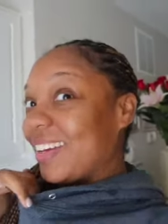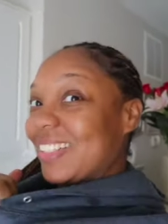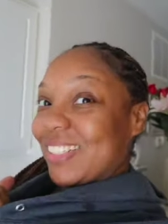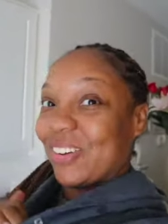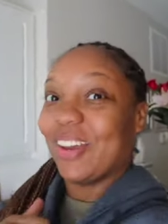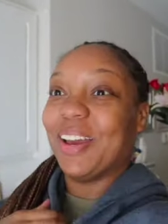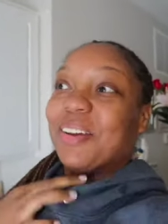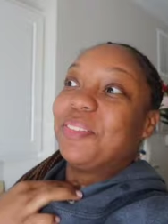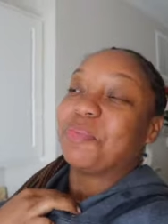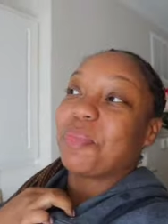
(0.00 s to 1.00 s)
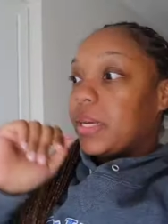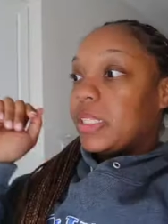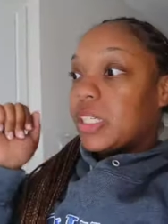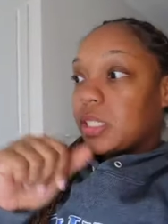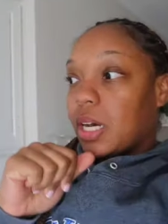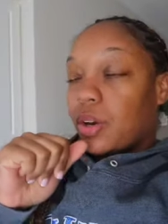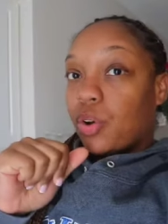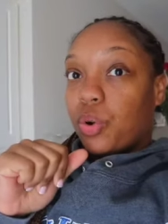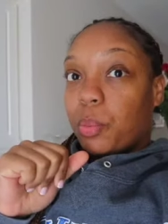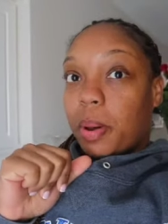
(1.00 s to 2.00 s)
so yeah, just got
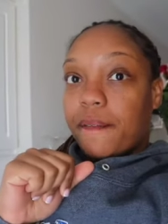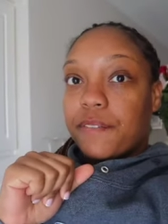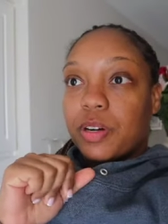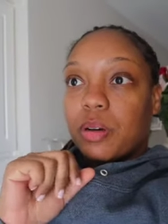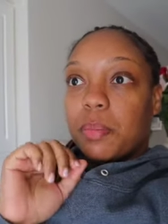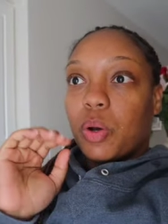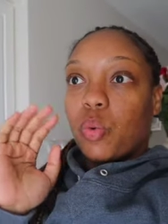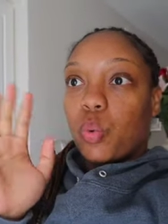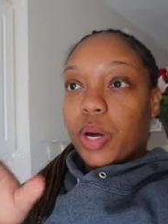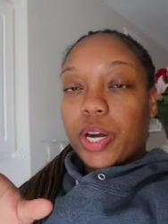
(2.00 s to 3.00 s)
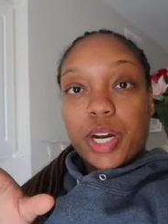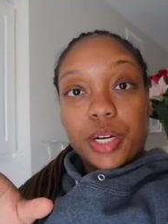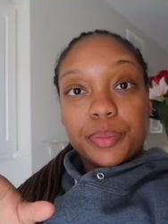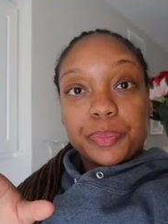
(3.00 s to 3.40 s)
home from work